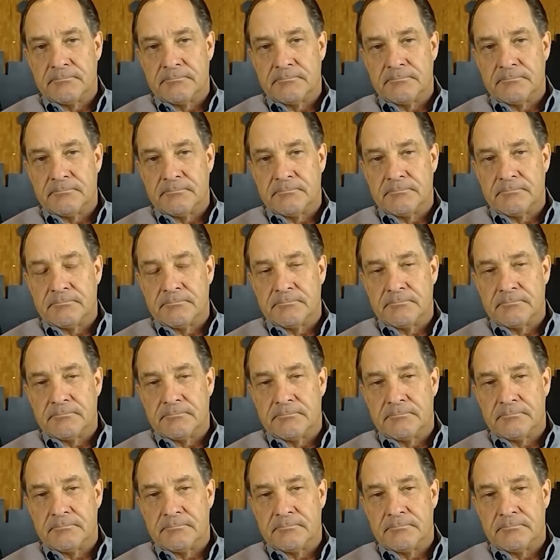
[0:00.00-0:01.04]

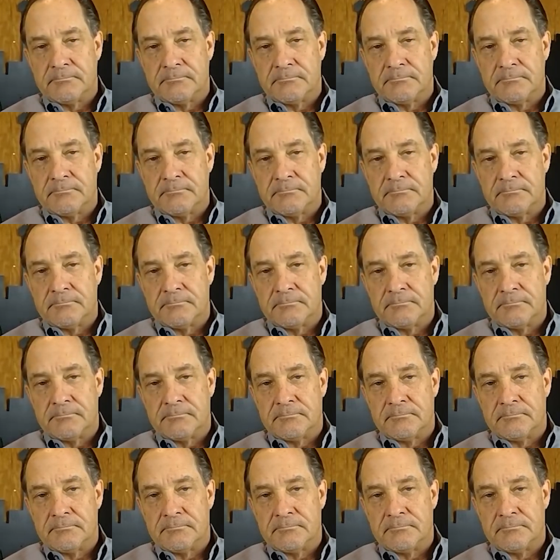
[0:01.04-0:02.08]

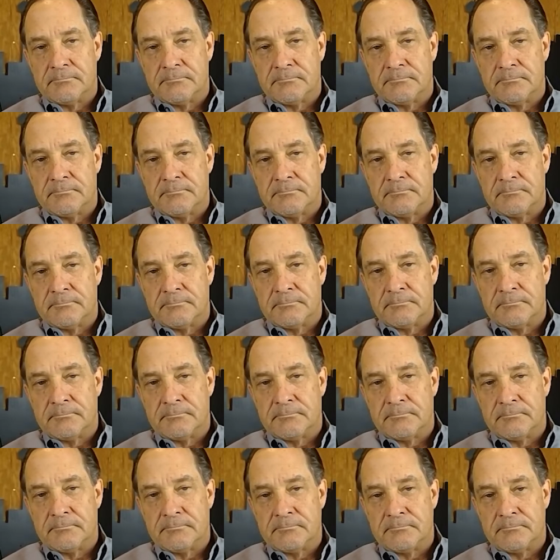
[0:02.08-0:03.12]

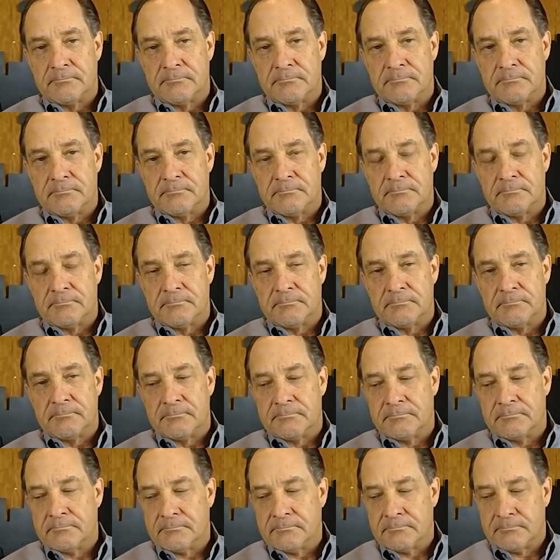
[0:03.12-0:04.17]

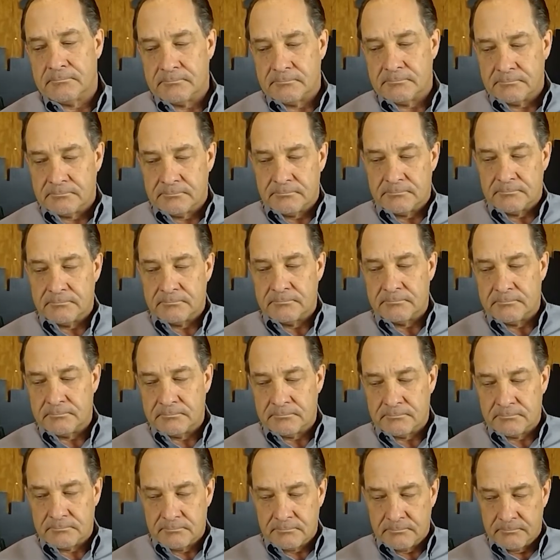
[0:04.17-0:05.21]

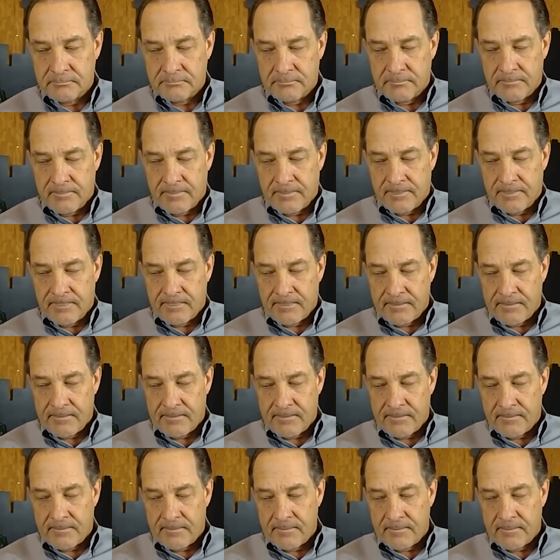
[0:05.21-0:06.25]

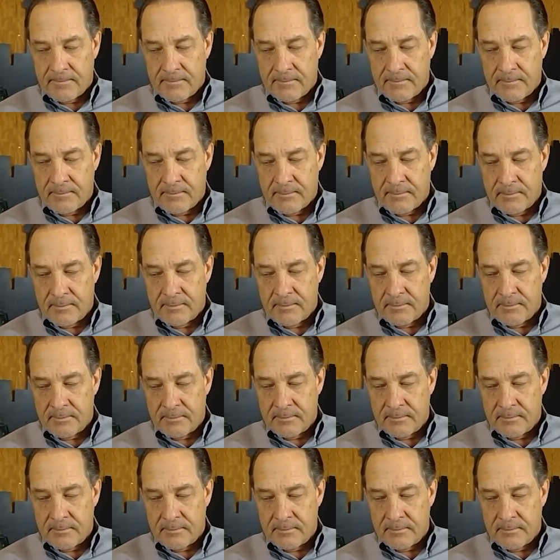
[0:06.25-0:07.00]
No words are spoken by the person on screen.